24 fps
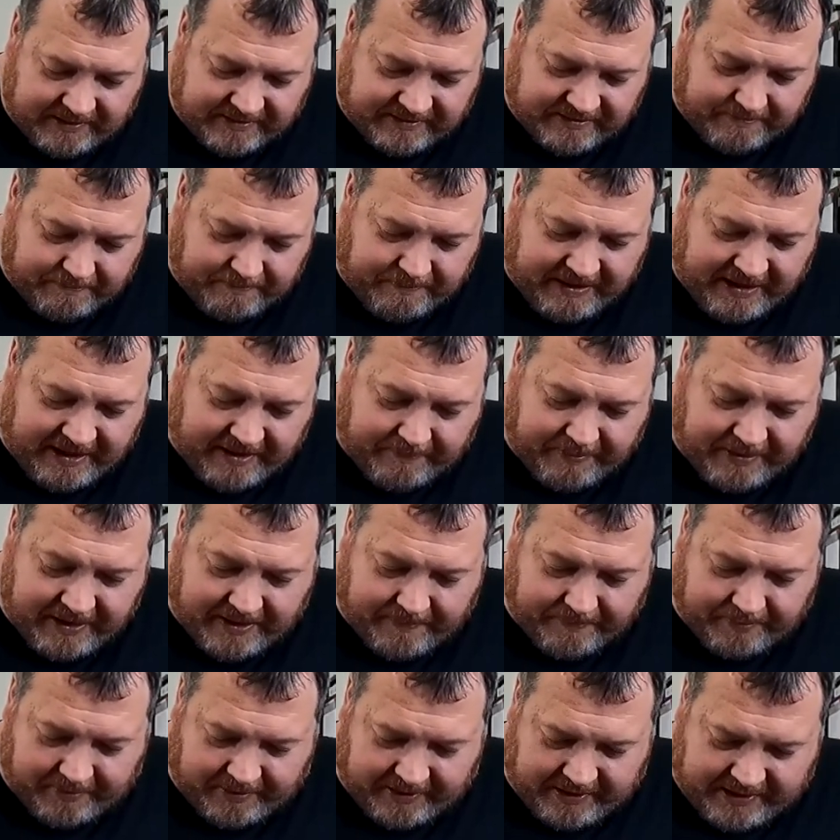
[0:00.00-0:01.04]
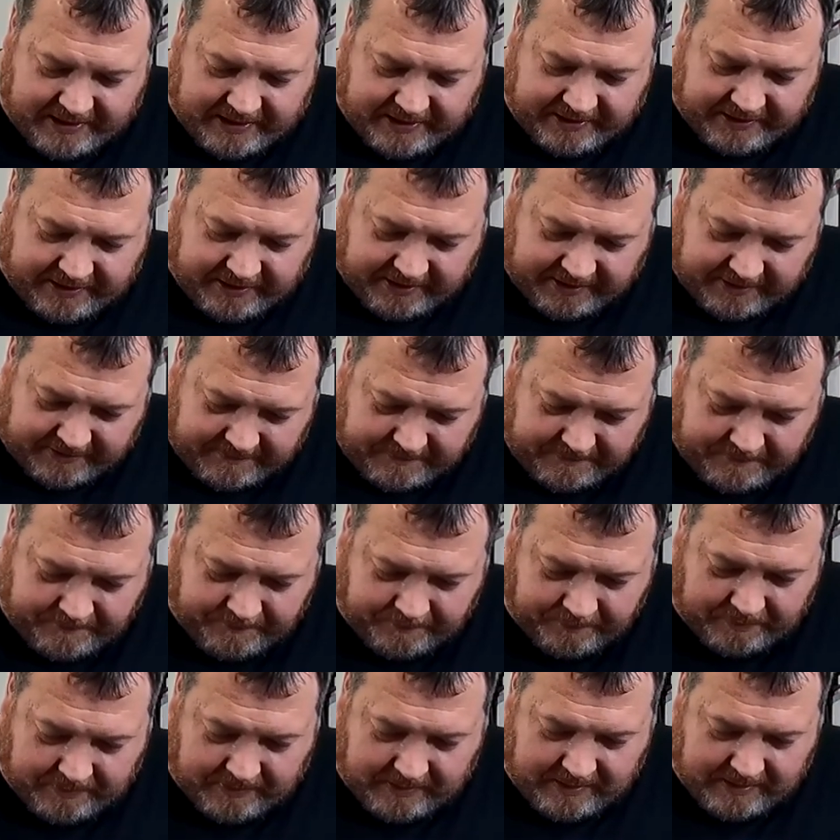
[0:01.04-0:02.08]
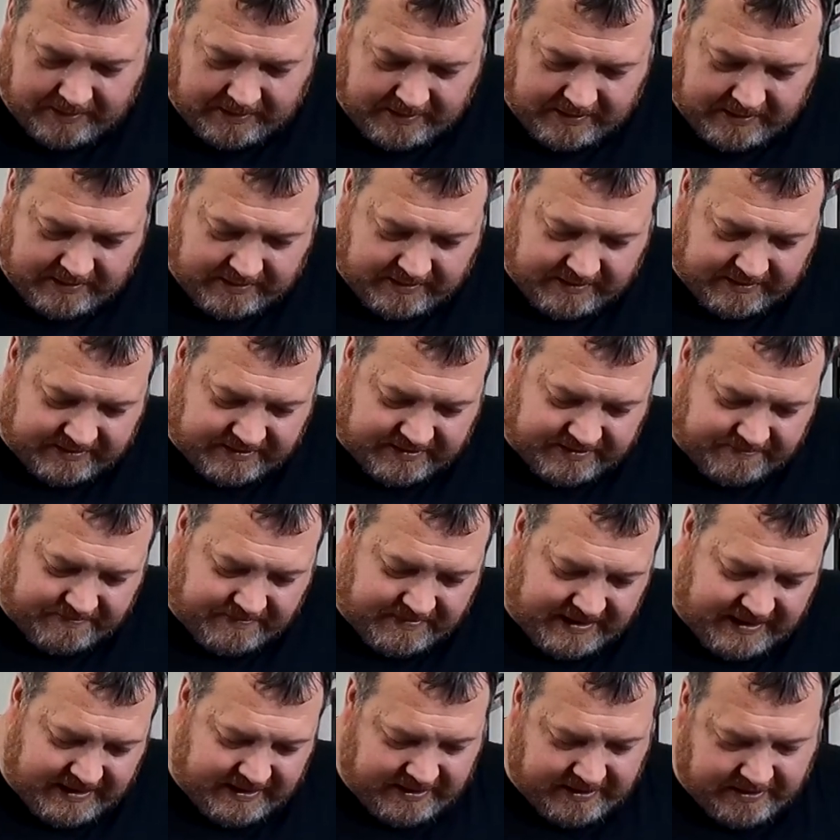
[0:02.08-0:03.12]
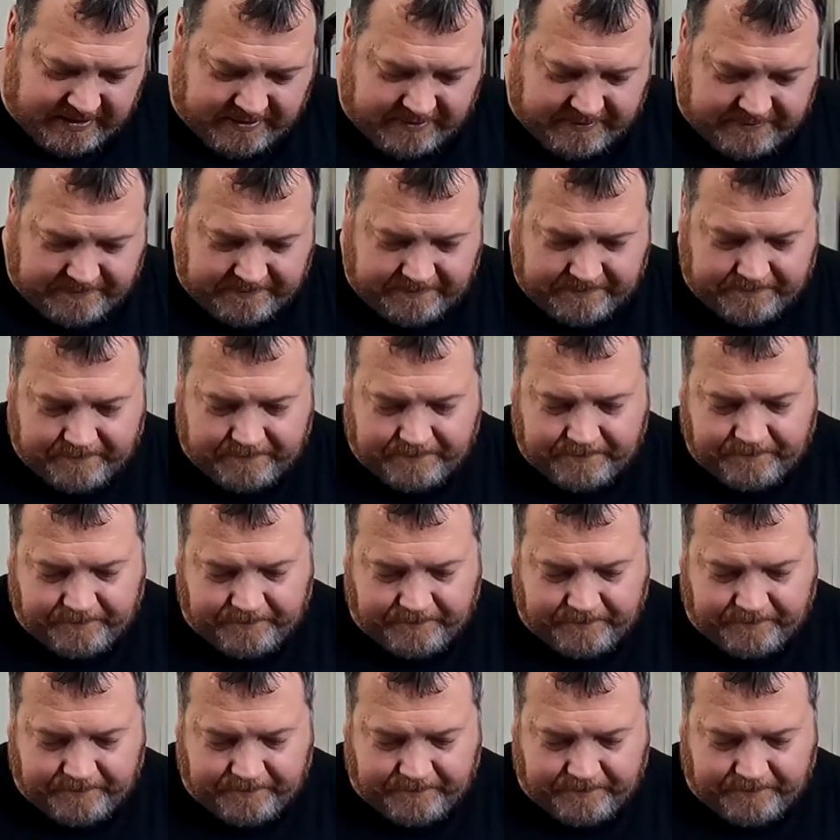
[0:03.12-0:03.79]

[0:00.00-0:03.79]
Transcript: some bell pepper, onion, tomato,